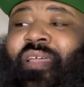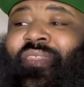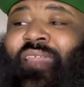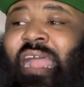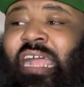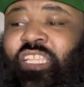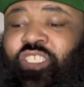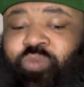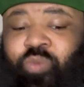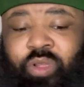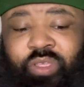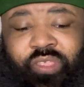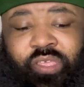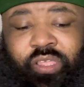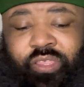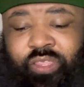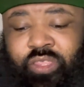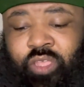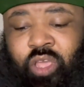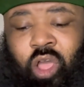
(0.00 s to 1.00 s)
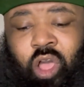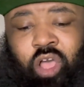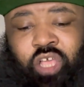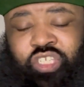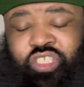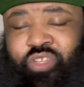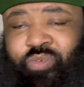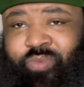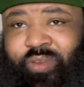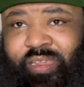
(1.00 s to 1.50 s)
That's where the
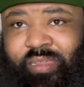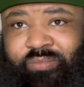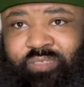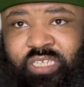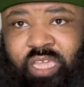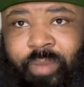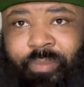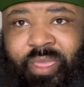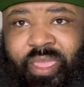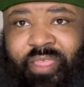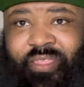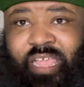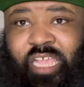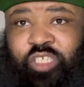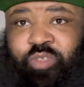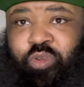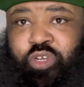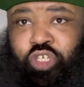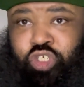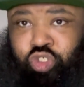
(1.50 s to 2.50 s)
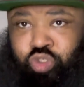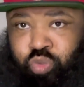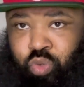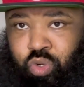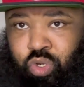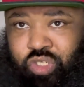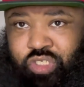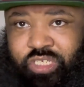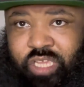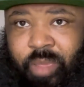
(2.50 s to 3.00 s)
Austin Reeves come in. That's where the
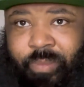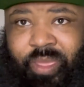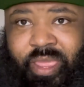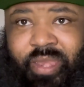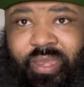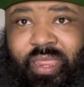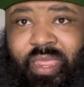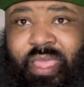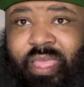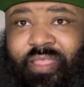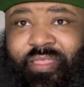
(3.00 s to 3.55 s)
shooters come in.